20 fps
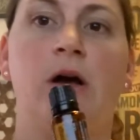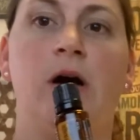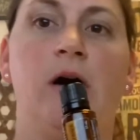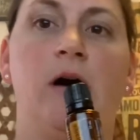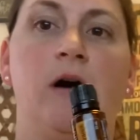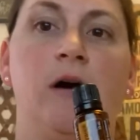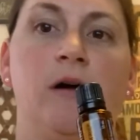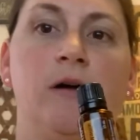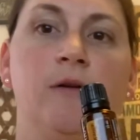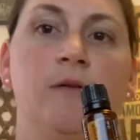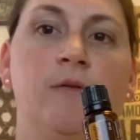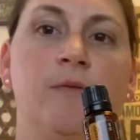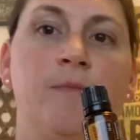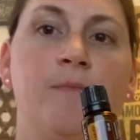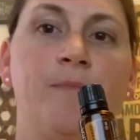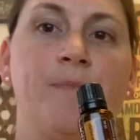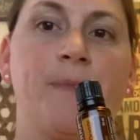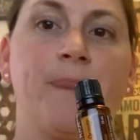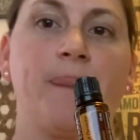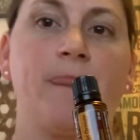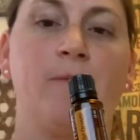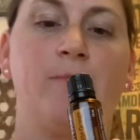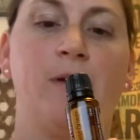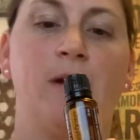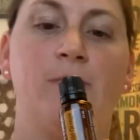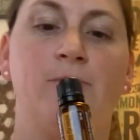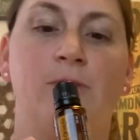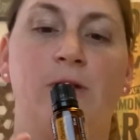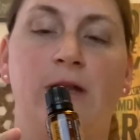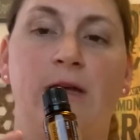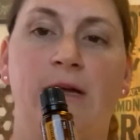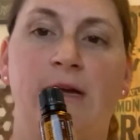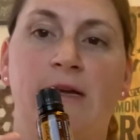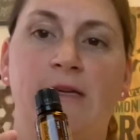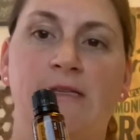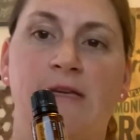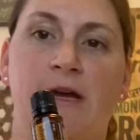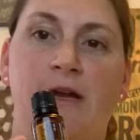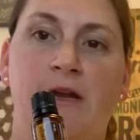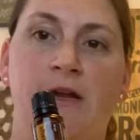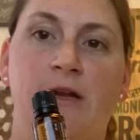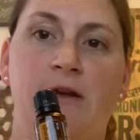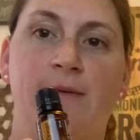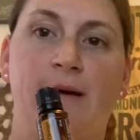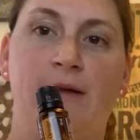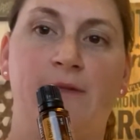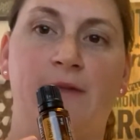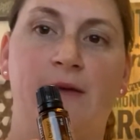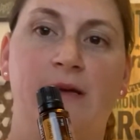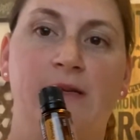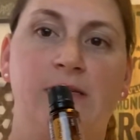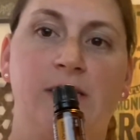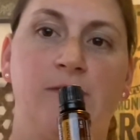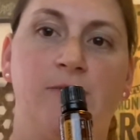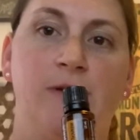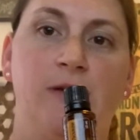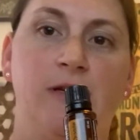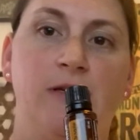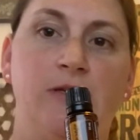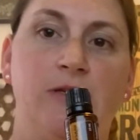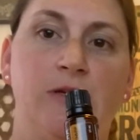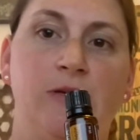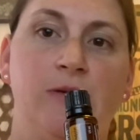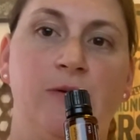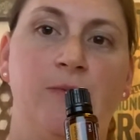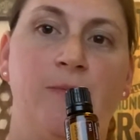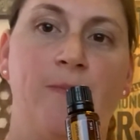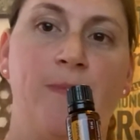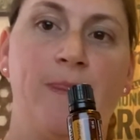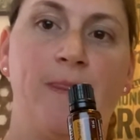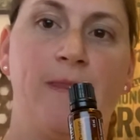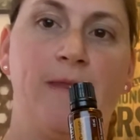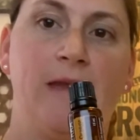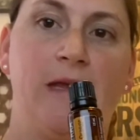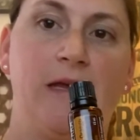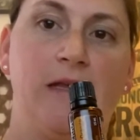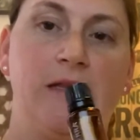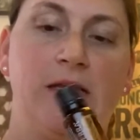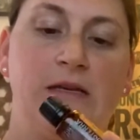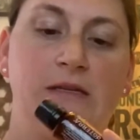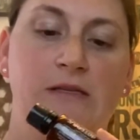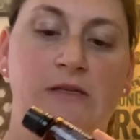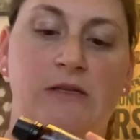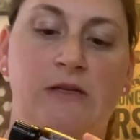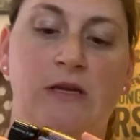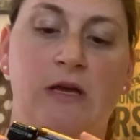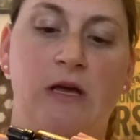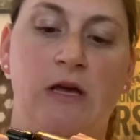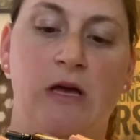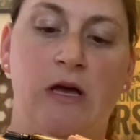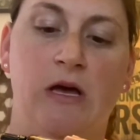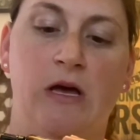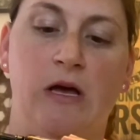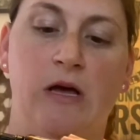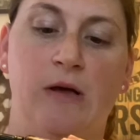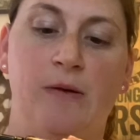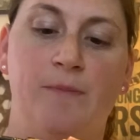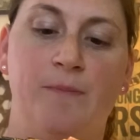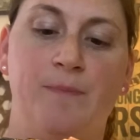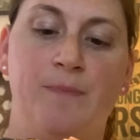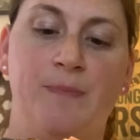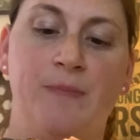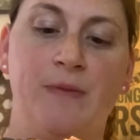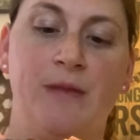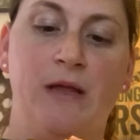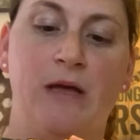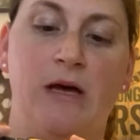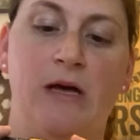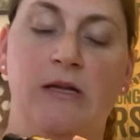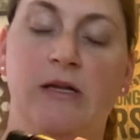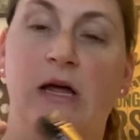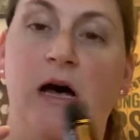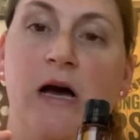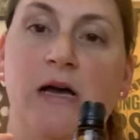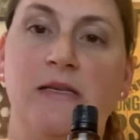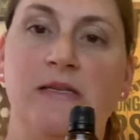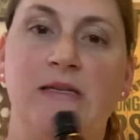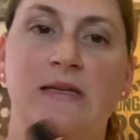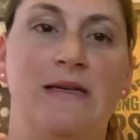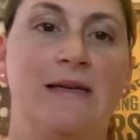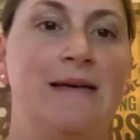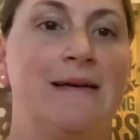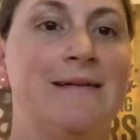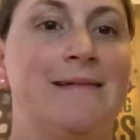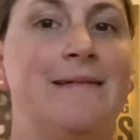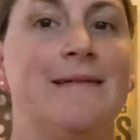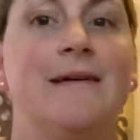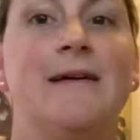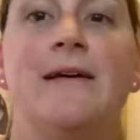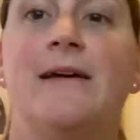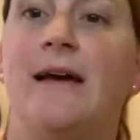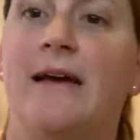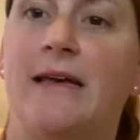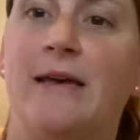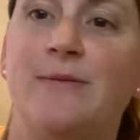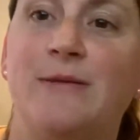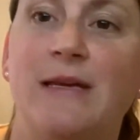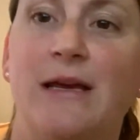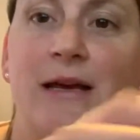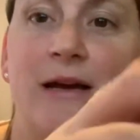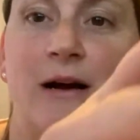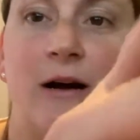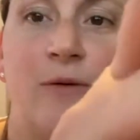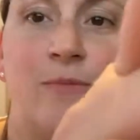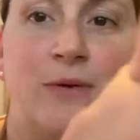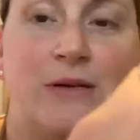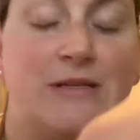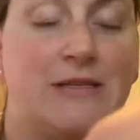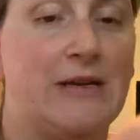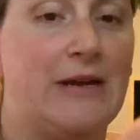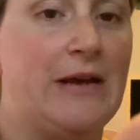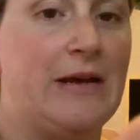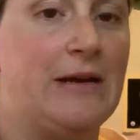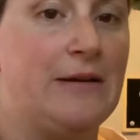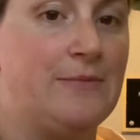Um, but I'm really excited about this. I really do like this um, a lot. I keep saying um today.